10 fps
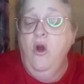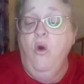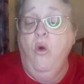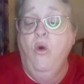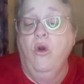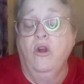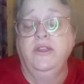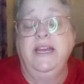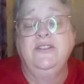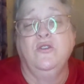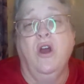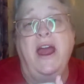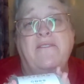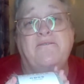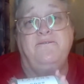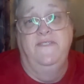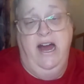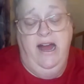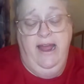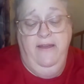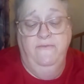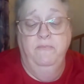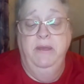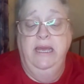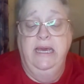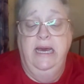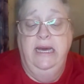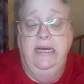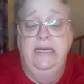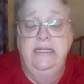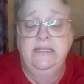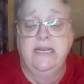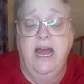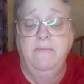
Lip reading: or these are a 5 because I